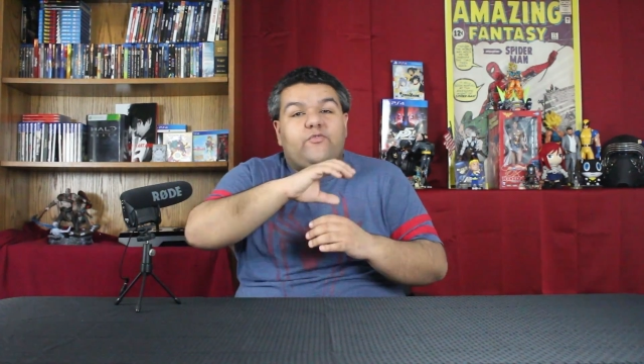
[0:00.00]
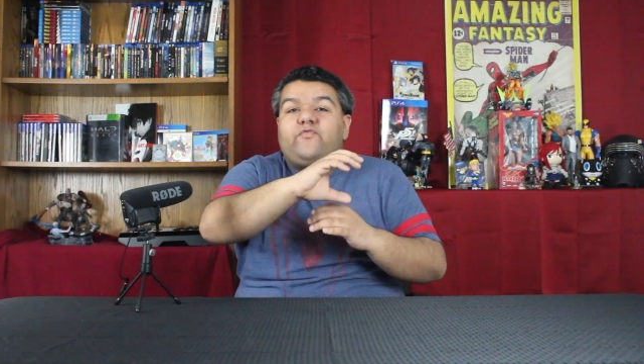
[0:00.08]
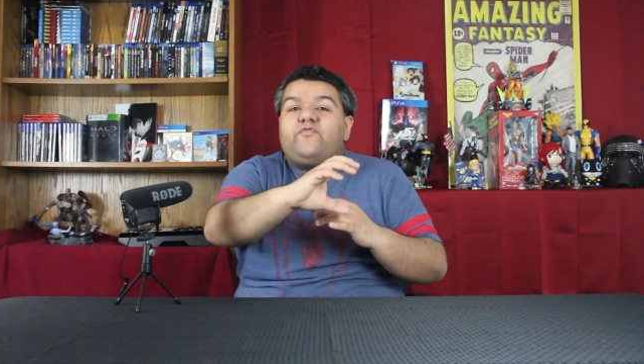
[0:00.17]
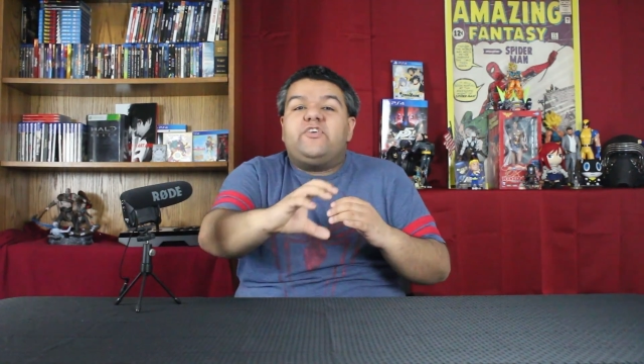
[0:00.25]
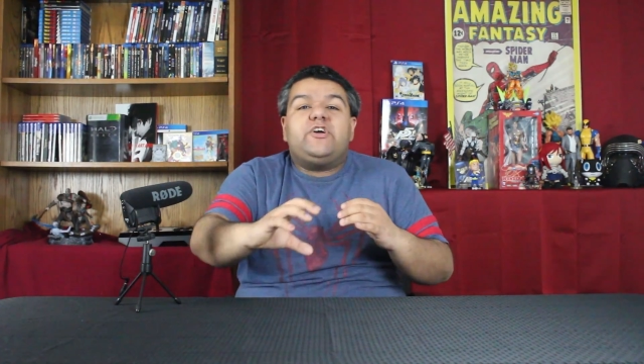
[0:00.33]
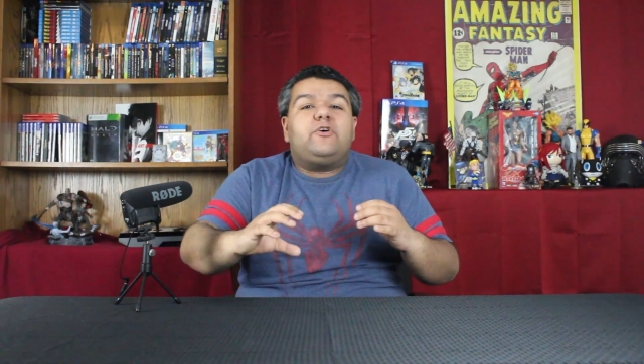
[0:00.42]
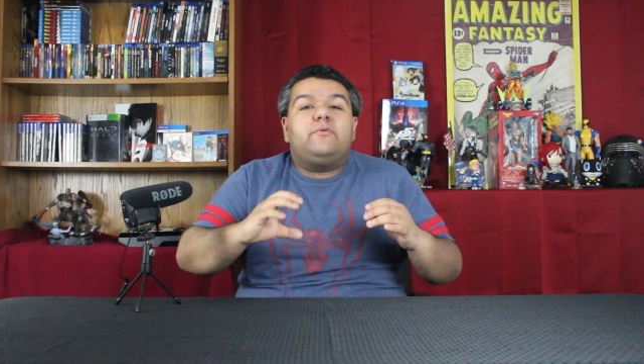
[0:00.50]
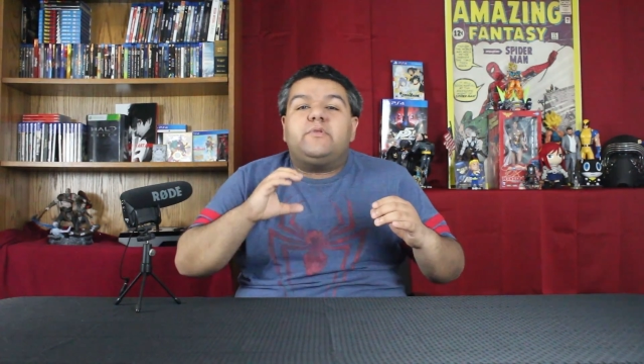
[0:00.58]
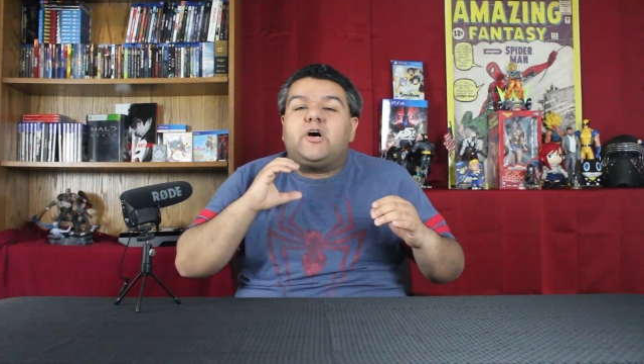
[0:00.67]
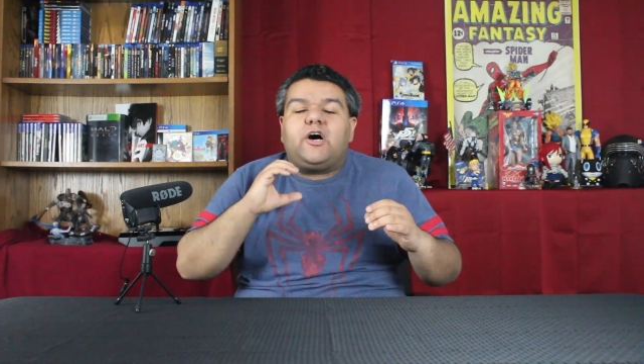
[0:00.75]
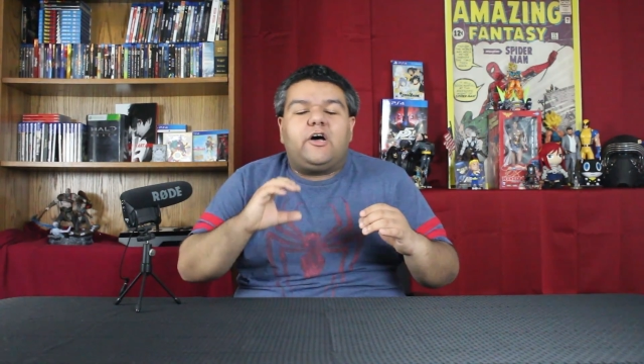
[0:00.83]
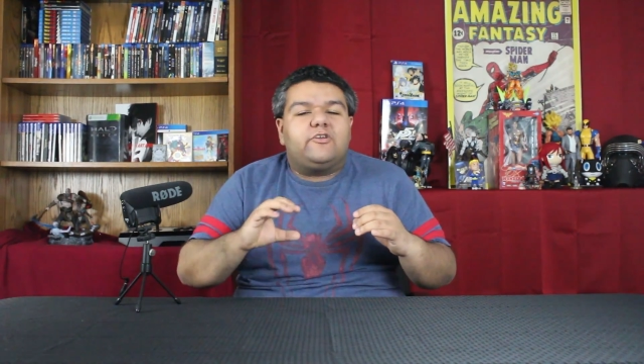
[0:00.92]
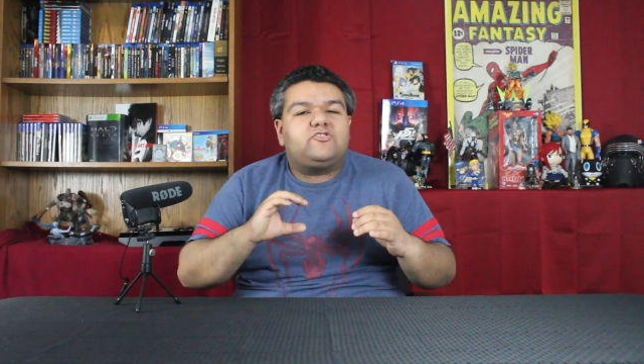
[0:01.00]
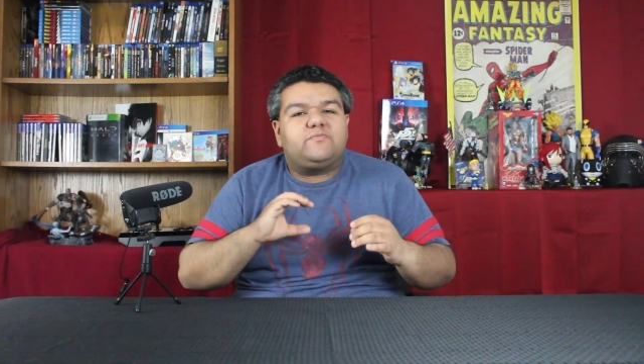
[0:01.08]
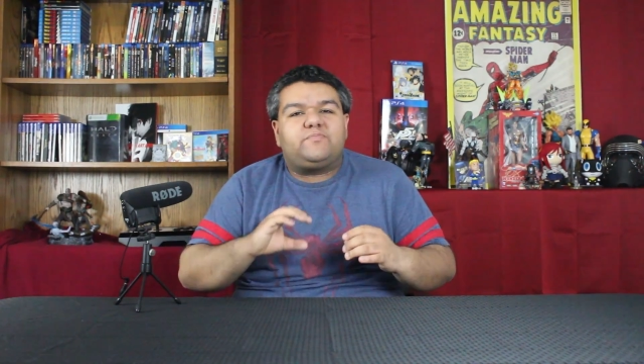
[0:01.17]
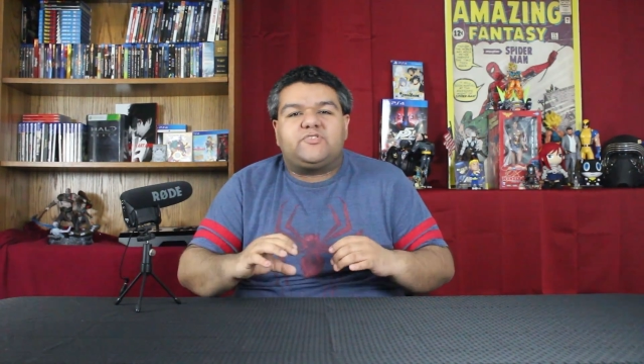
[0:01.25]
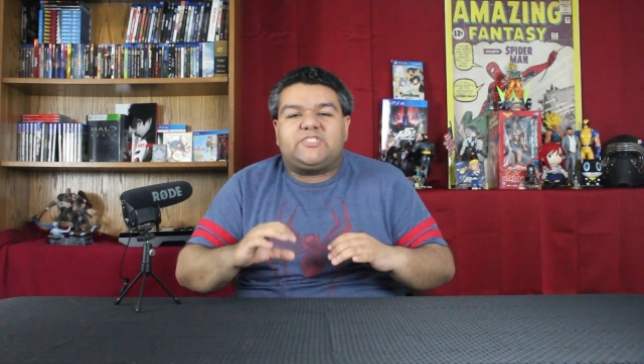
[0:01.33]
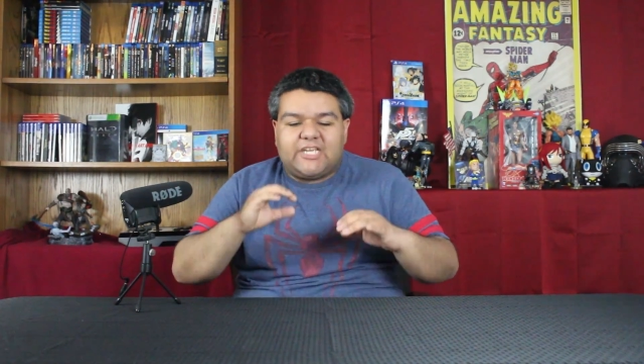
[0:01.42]
filmed
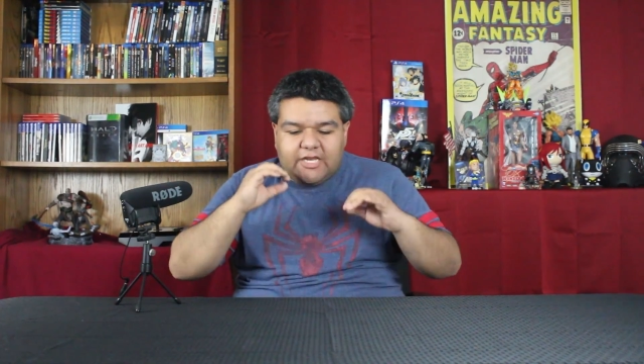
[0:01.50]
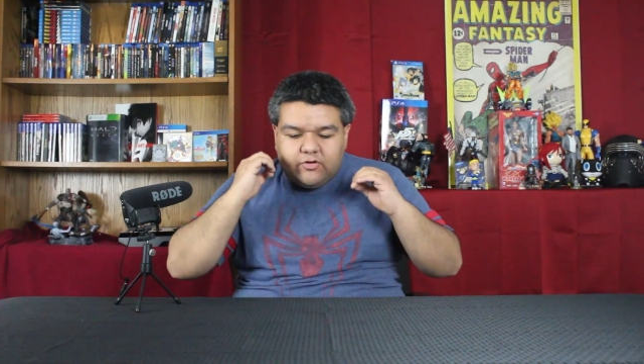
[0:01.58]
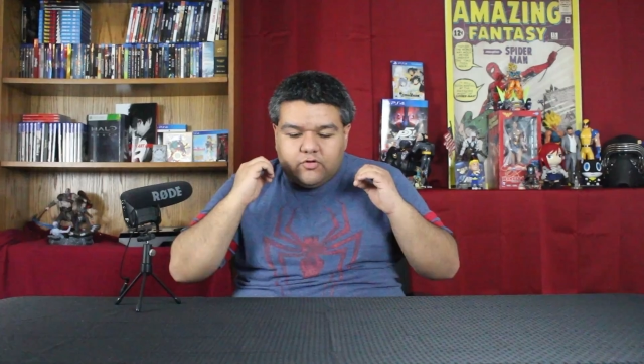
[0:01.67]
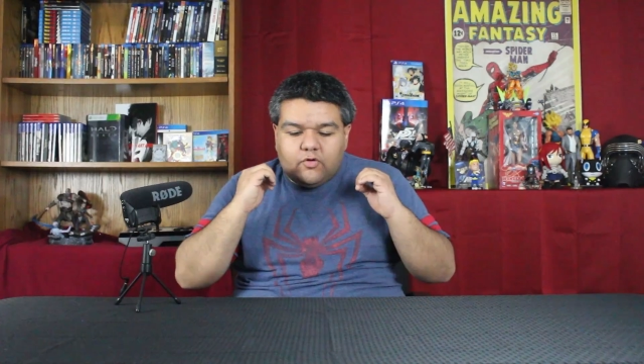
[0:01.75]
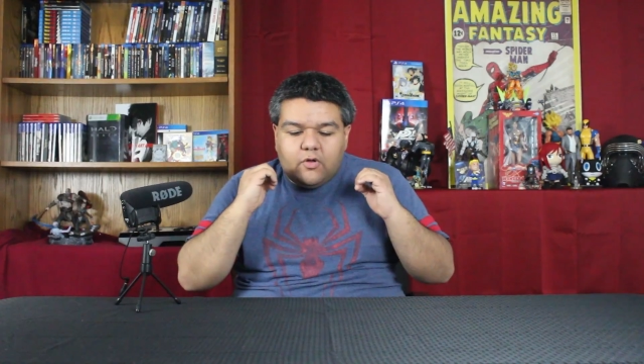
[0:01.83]
100%